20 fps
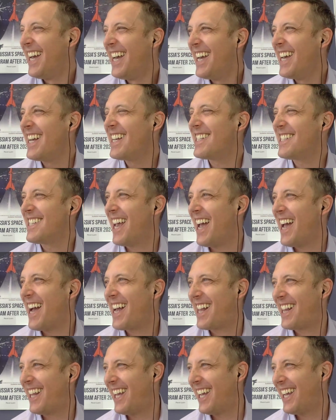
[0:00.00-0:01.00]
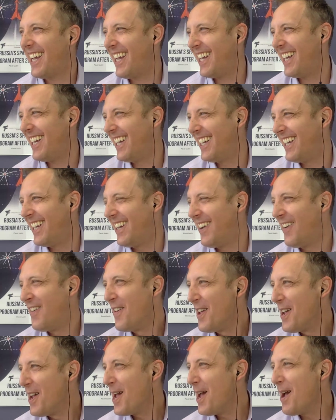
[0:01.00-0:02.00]
Exactly.
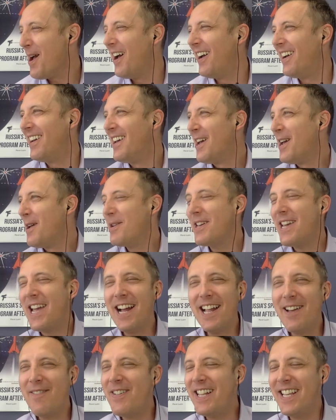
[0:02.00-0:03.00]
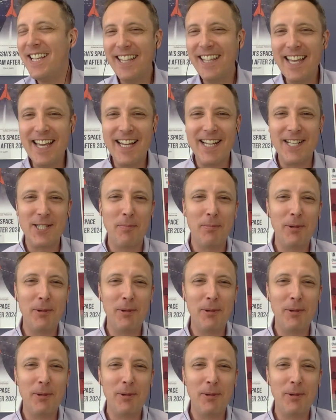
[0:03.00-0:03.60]
You can't have any leakage.